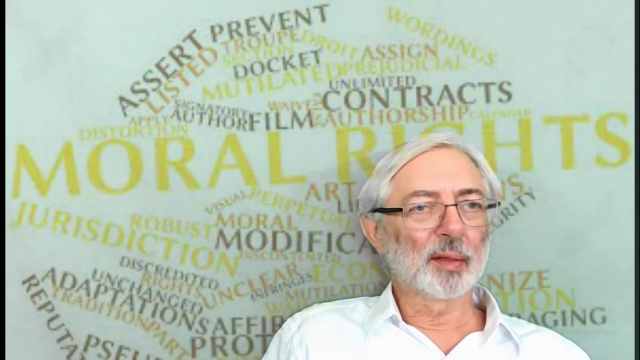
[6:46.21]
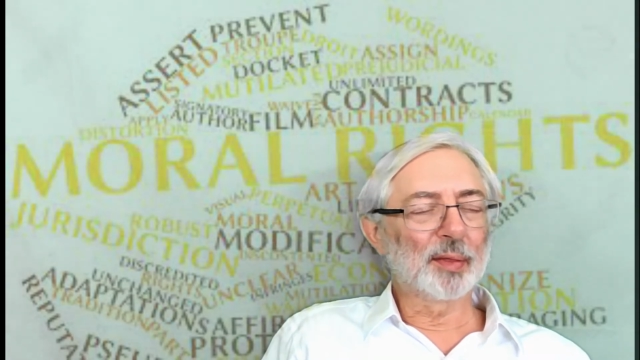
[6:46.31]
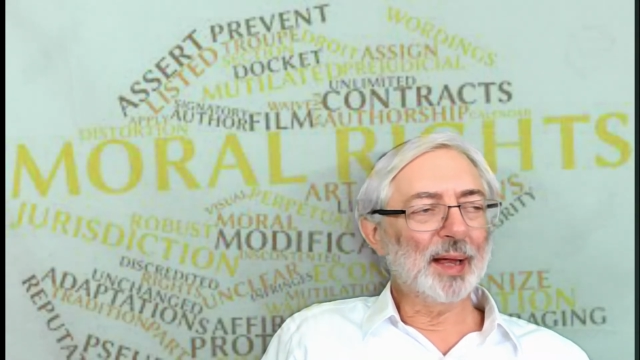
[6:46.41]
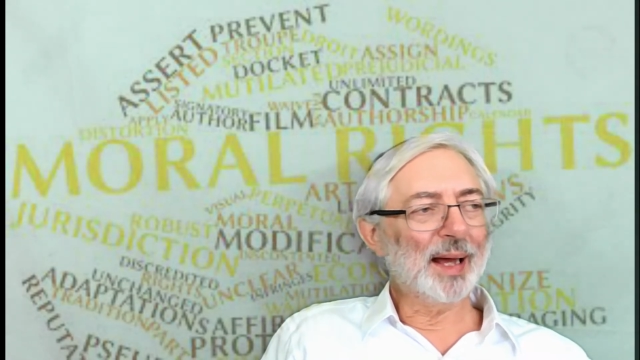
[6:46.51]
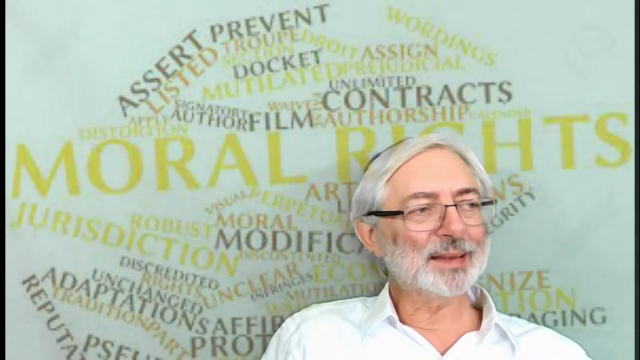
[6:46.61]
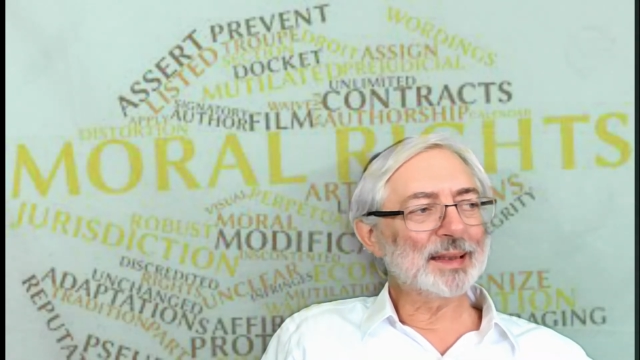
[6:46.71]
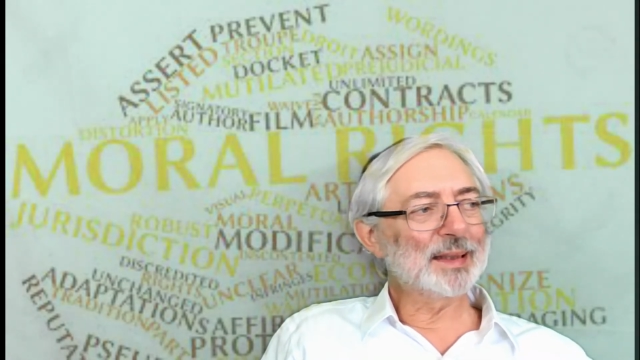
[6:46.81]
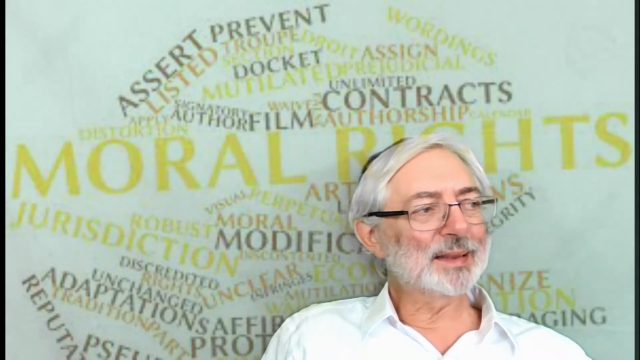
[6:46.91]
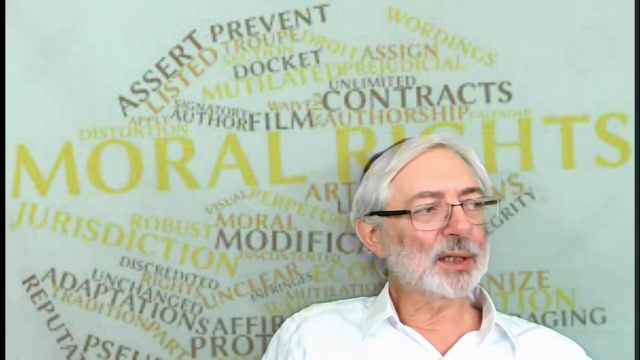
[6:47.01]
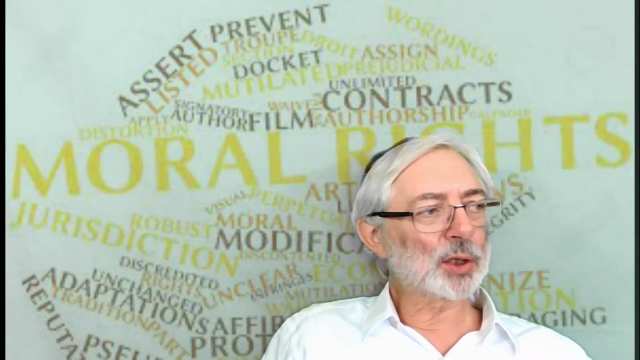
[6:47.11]
That
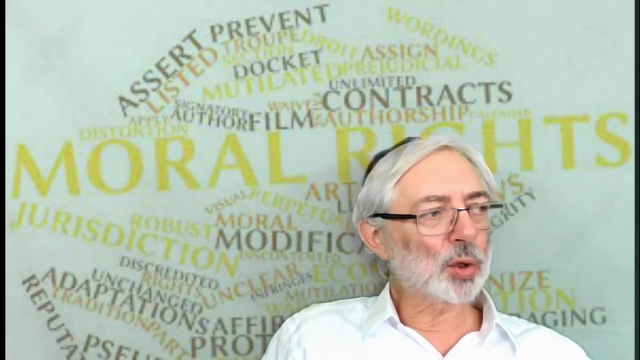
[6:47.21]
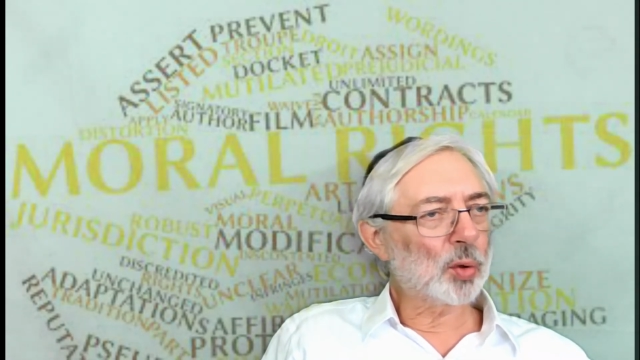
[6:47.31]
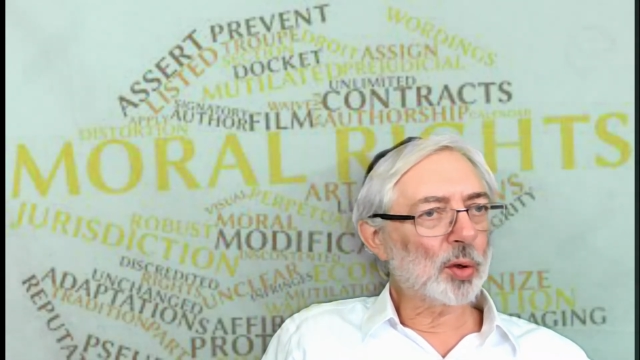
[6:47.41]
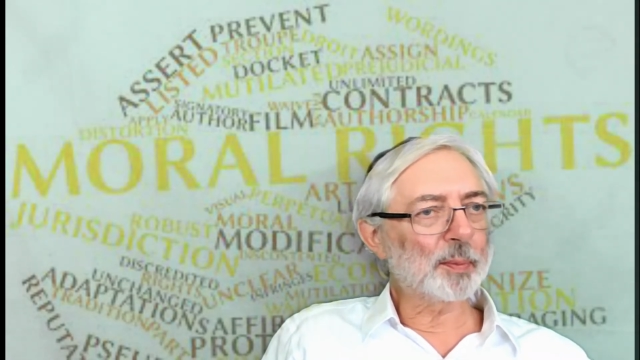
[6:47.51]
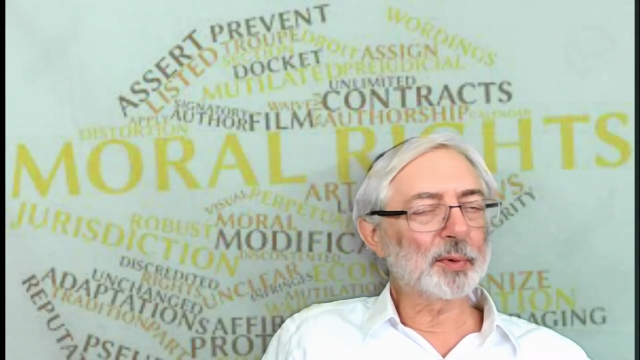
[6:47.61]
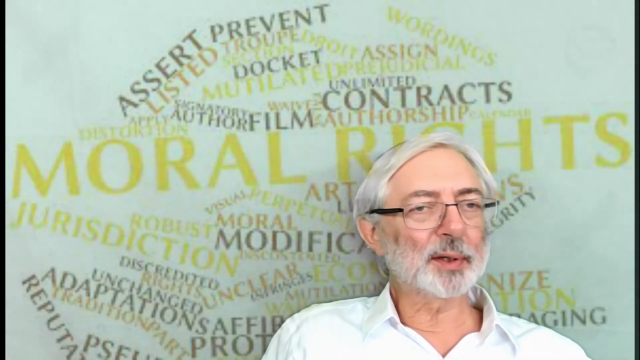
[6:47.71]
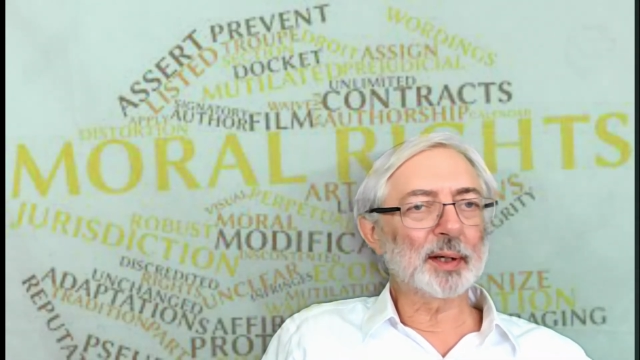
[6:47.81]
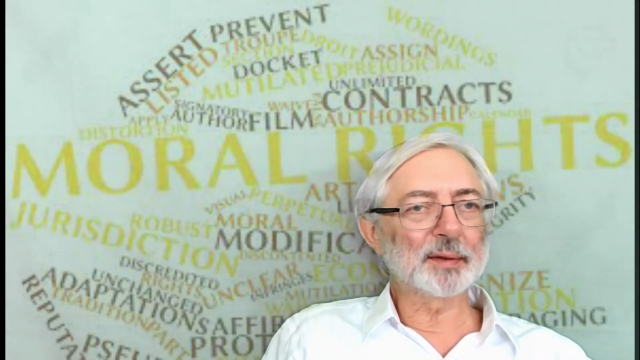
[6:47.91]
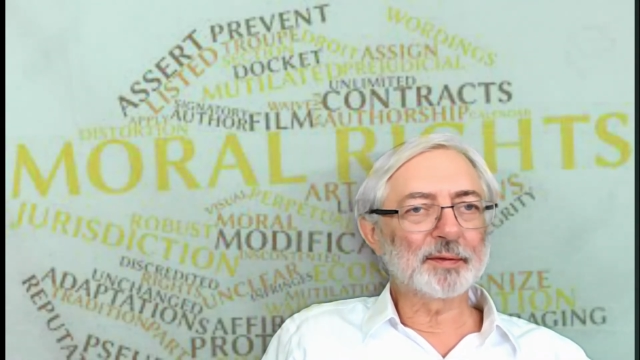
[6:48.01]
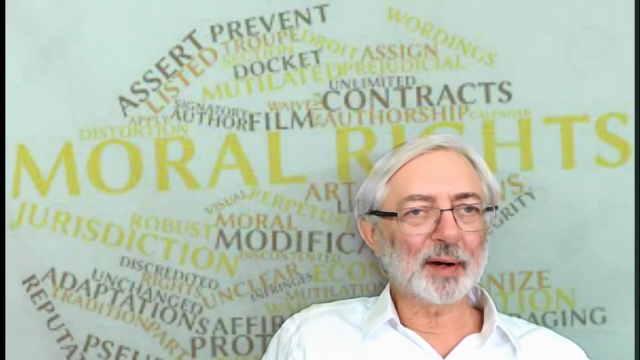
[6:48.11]
is a corporate
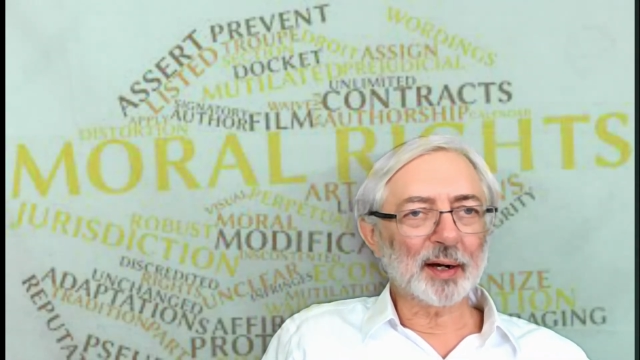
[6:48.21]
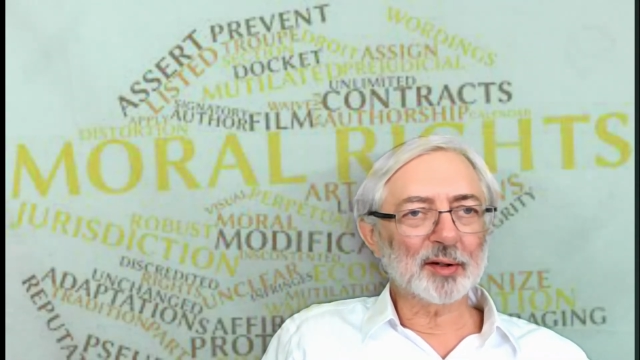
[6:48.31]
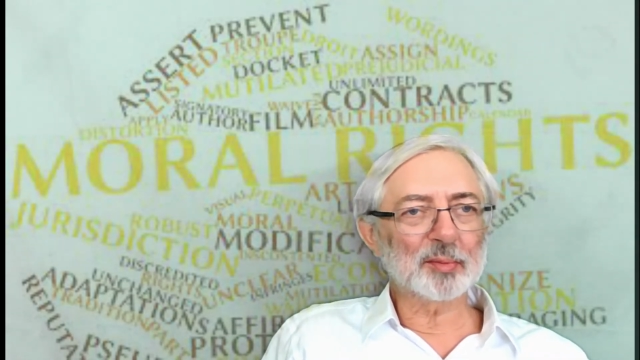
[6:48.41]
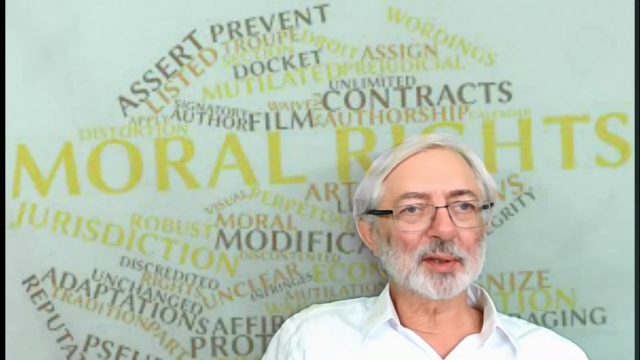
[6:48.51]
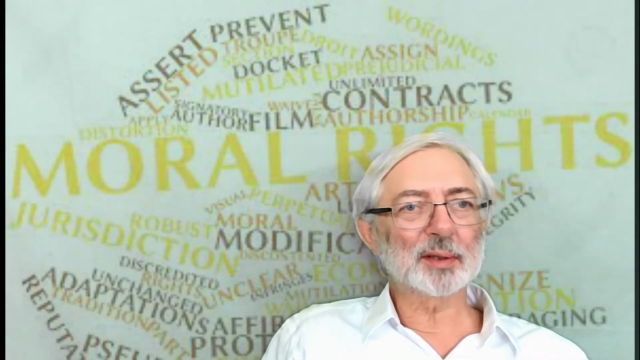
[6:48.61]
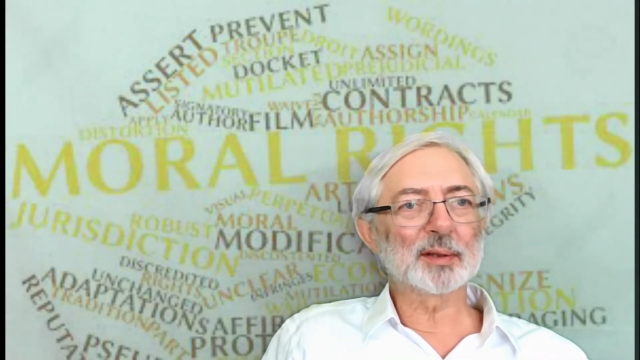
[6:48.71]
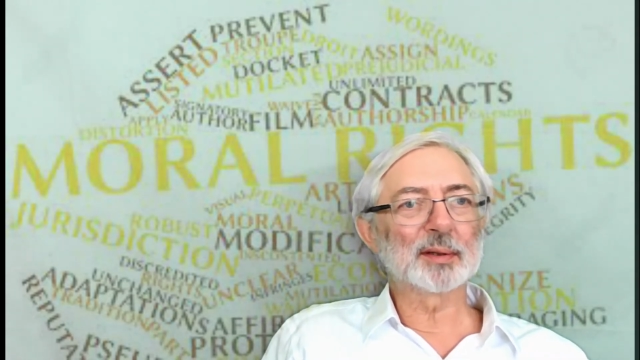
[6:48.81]
environment